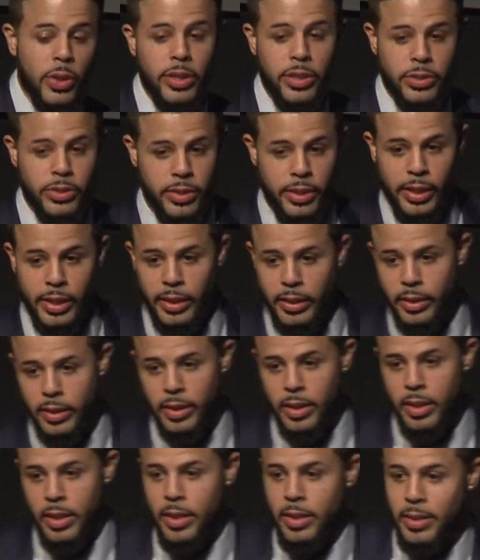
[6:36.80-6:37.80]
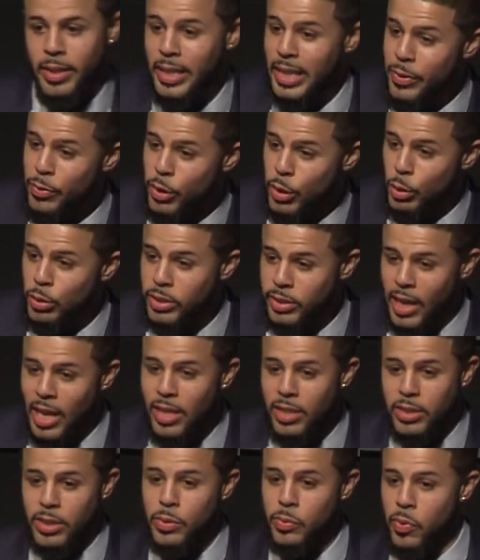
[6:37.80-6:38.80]
understand that even though
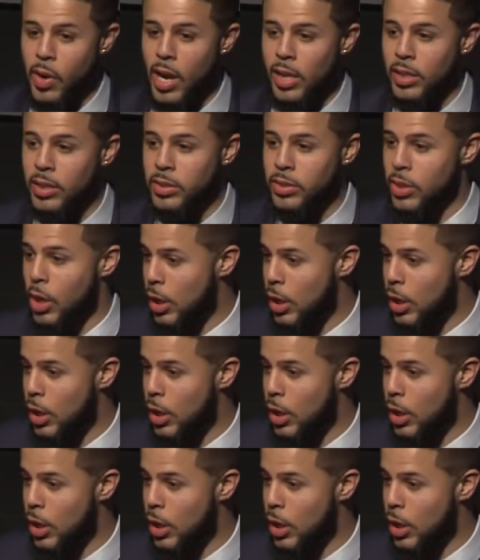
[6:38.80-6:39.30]
silence is violence,